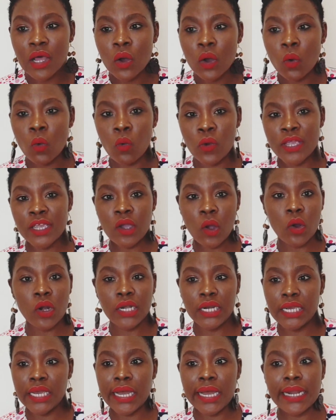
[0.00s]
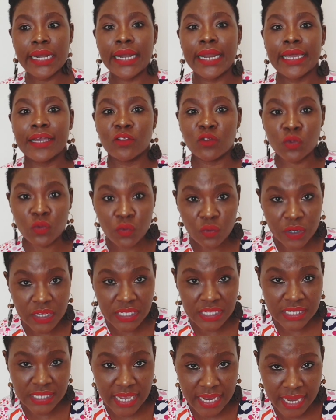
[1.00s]
We only had like 3
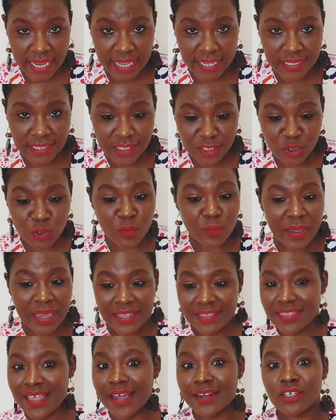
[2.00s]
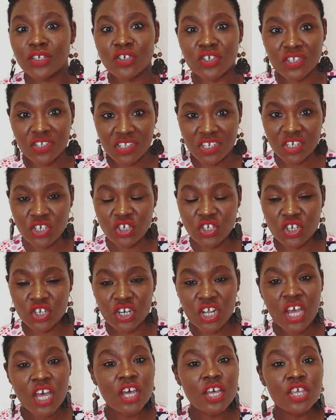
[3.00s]
seconds to make that transition.
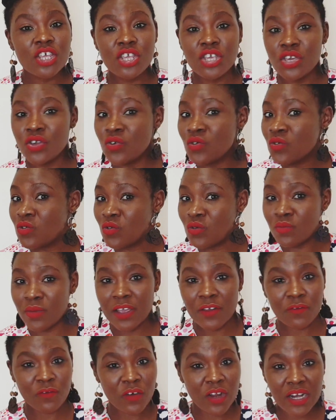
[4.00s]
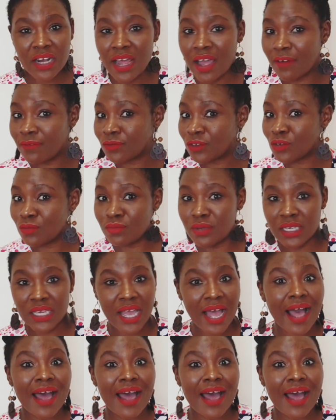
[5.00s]
You, my friend, have to be